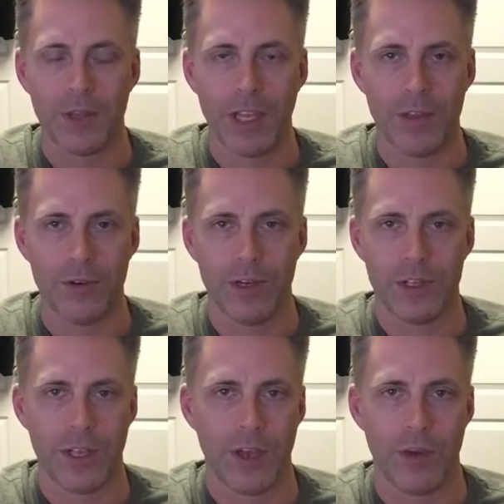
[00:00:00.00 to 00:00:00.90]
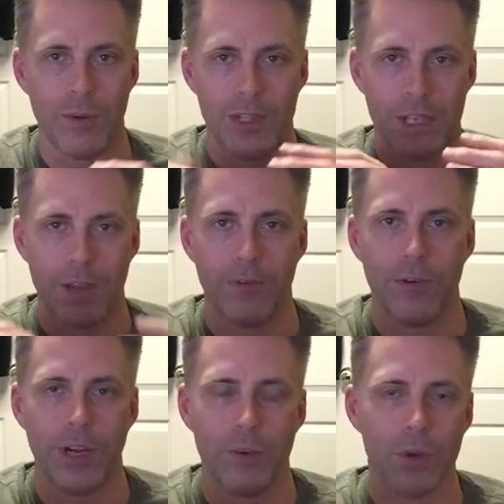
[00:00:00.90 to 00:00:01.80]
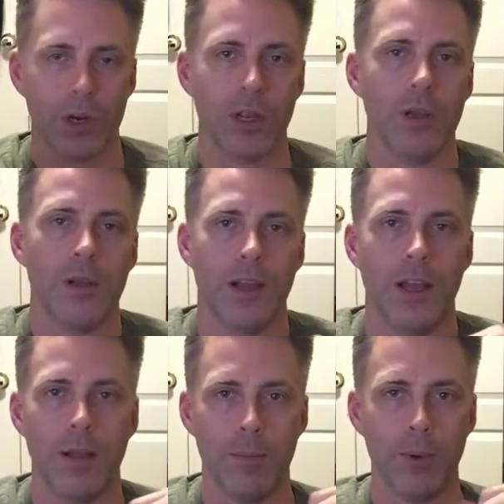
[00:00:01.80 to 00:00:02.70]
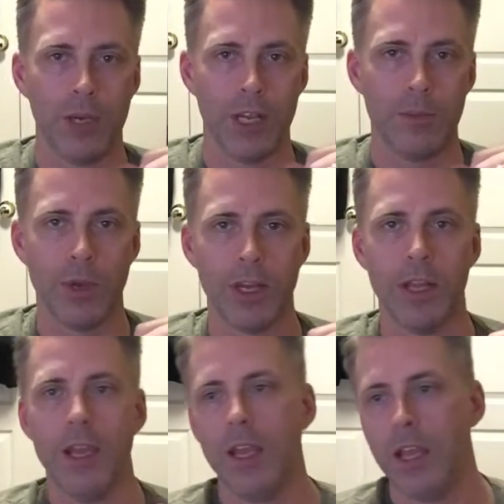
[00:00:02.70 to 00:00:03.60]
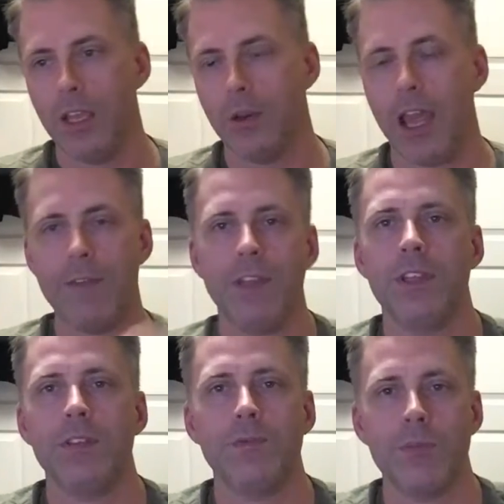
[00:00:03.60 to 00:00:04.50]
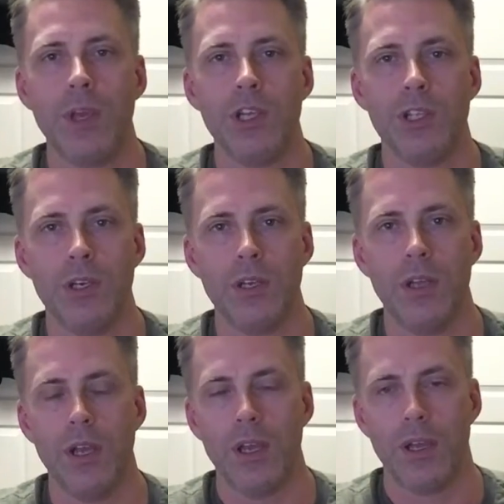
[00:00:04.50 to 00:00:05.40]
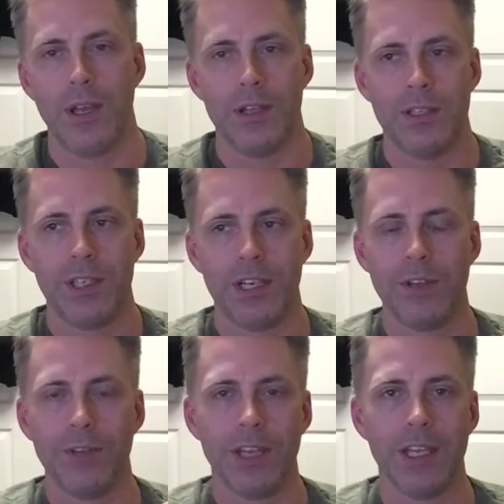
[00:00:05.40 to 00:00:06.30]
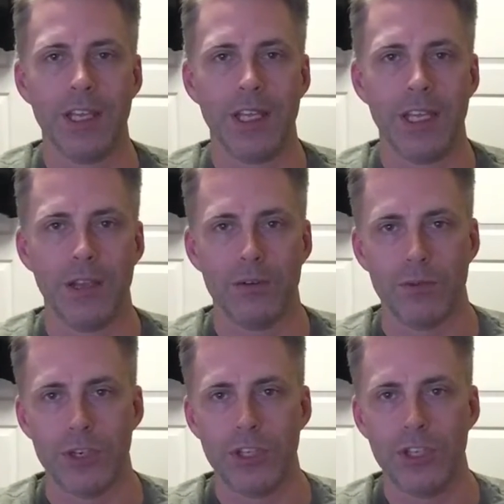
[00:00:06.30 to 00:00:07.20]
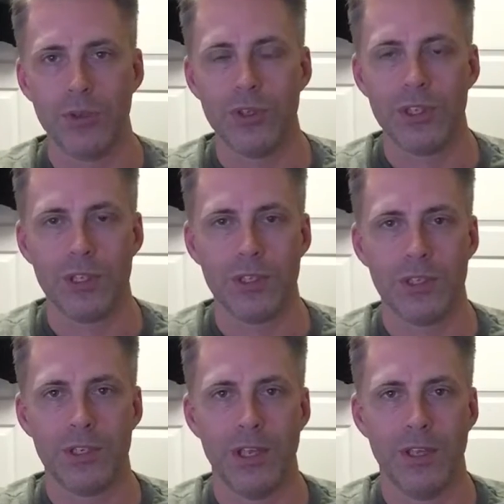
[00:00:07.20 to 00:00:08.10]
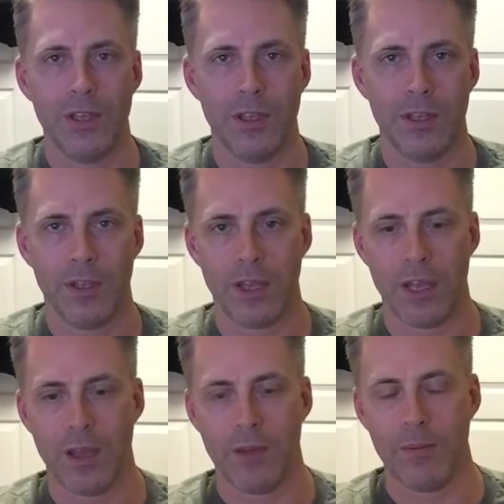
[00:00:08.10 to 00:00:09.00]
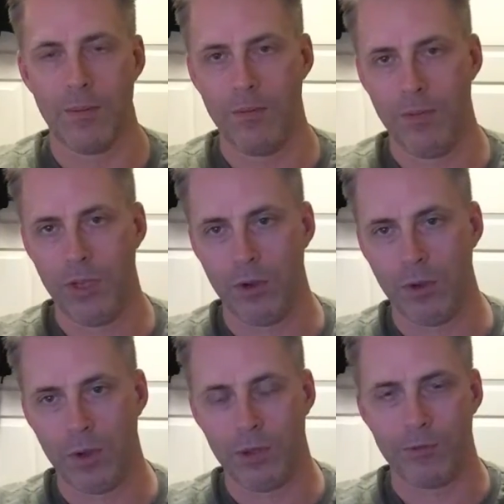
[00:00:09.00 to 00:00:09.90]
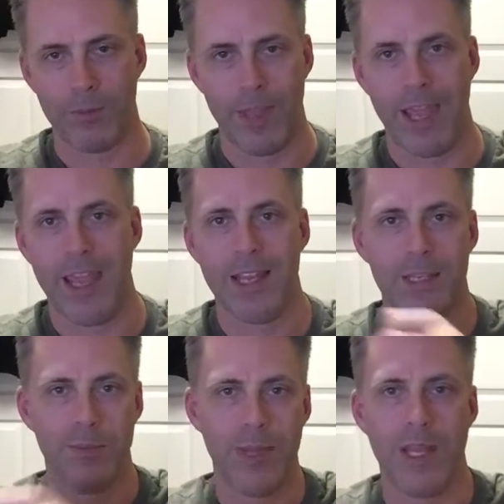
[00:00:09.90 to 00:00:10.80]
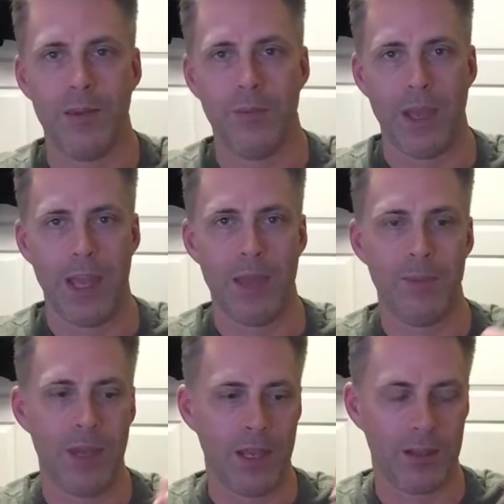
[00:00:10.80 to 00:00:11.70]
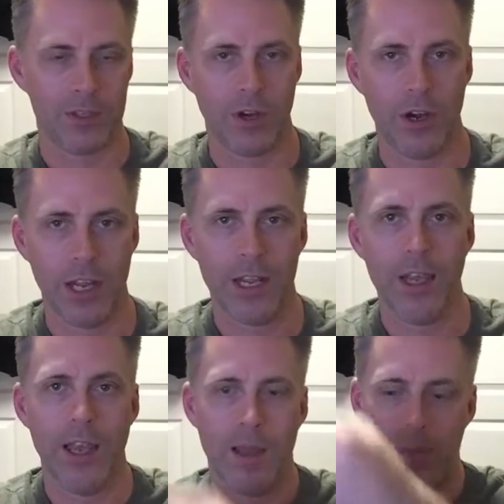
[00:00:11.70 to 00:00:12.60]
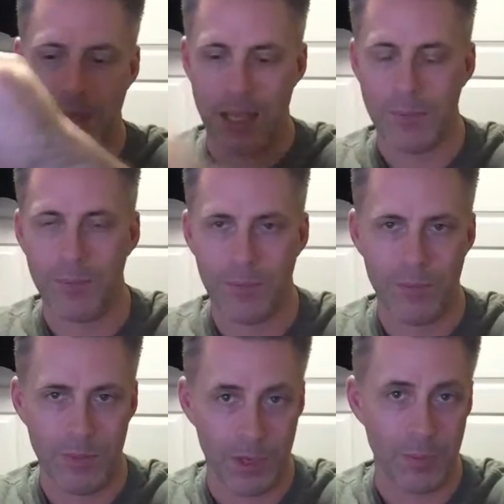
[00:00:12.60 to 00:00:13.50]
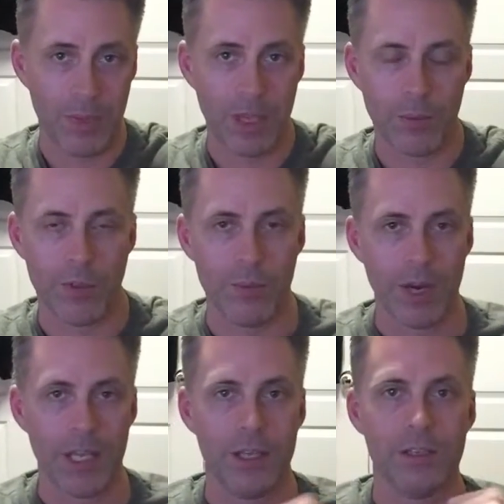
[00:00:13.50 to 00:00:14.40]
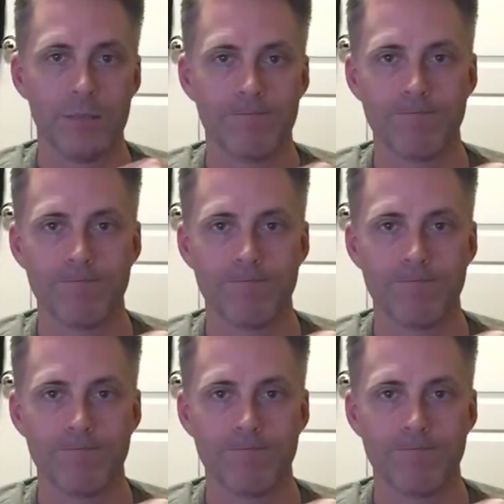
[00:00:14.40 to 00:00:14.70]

Okay, there is always effort and work put in, but, you know, having this information significantly reduces, you know, going from A to B, A being starting, B, you know, being where the money is.